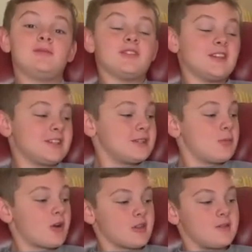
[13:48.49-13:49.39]
This is
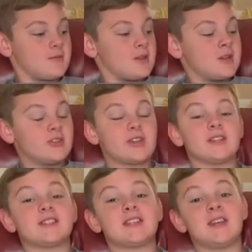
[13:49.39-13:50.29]
Marley. She
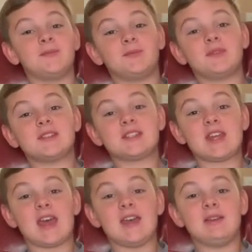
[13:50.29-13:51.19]
can sit,
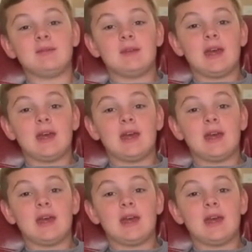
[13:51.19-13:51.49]
stay,